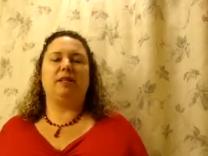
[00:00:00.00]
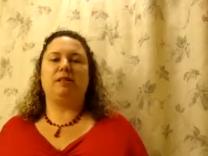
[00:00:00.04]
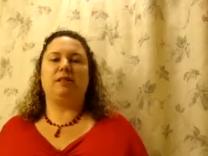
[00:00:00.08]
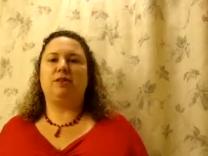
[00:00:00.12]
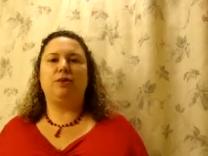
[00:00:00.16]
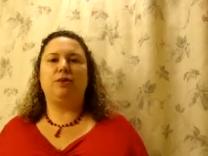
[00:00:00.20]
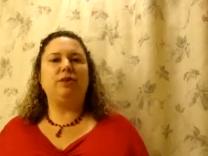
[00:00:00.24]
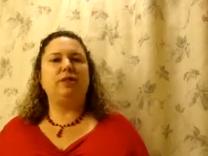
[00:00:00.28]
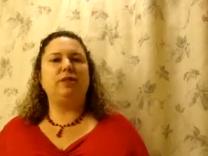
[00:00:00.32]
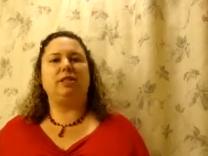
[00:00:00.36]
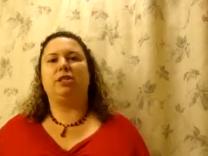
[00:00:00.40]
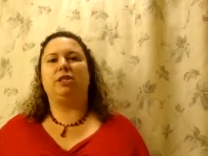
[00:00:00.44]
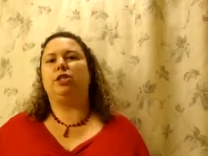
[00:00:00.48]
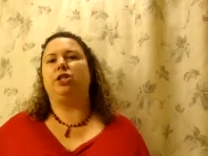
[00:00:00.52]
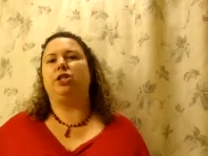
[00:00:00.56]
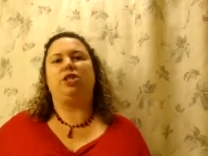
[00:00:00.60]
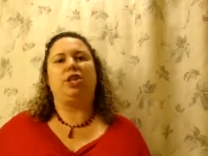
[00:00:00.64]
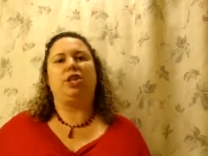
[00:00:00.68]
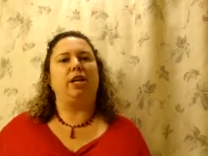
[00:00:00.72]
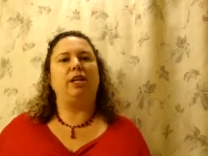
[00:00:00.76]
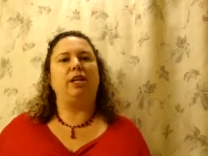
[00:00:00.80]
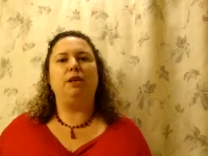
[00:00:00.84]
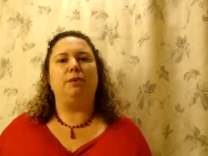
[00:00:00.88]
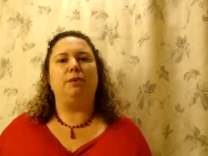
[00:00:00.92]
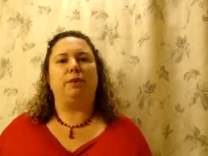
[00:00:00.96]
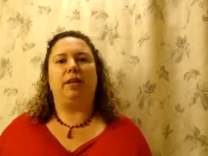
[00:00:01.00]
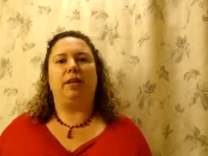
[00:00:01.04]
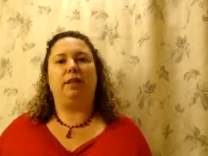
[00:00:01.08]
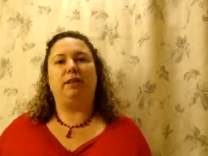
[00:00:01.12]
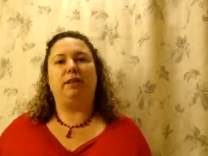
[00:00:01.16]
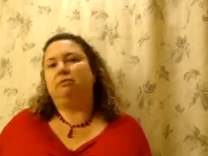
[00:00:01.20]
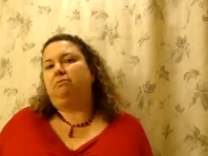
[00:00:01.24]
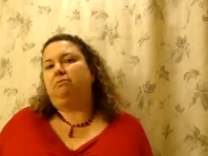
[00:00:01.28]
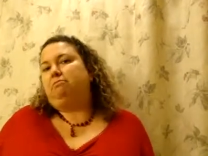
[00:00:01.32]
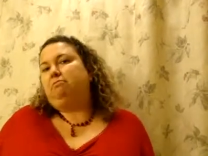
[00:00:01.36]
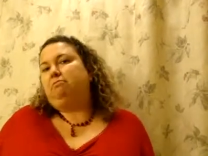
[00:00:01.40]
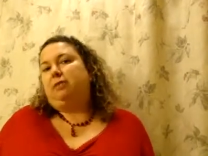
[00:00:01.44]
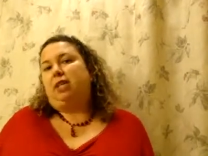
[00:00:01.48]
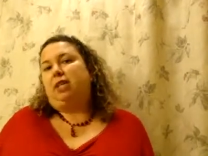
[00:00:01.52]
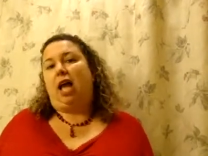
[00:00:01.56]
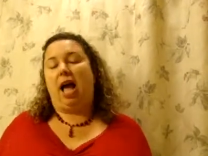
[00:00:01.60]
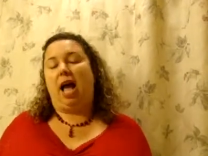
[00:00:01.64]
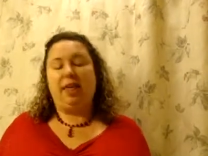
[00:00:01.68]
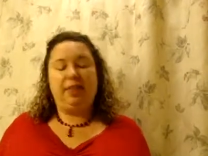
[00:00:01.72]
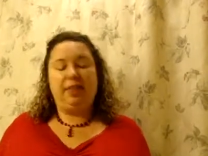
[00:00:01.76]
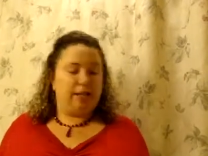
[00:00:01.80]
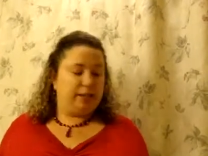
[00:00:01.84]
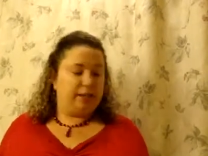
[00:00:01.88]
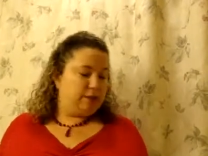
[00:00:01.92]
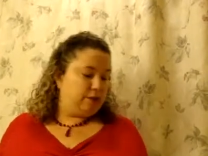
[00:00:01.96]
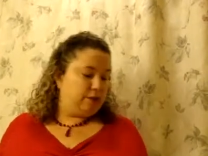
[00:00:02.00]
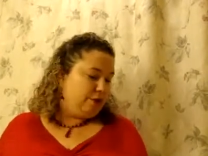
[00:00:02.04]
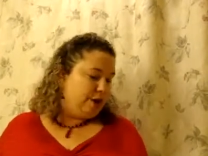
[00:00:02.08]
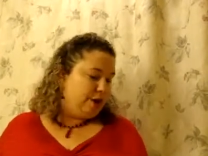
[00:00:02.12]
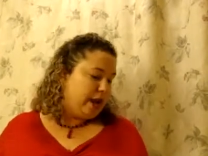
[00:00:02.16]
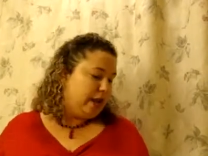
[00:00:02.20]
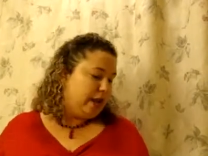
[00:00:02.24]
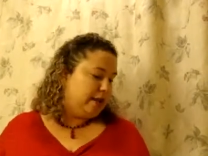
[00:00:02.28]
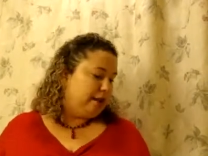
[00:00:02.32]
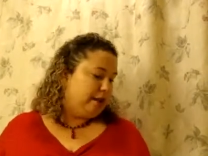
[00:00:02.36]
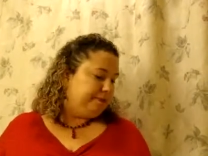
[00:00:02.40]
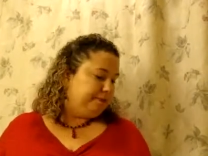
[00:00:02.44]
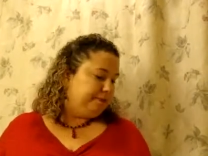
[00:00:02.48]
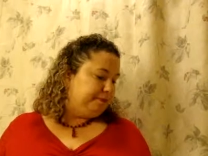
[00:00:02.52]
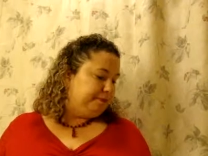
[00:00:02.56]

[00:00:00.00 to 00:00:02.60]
As long as it's genuine, I think it's great.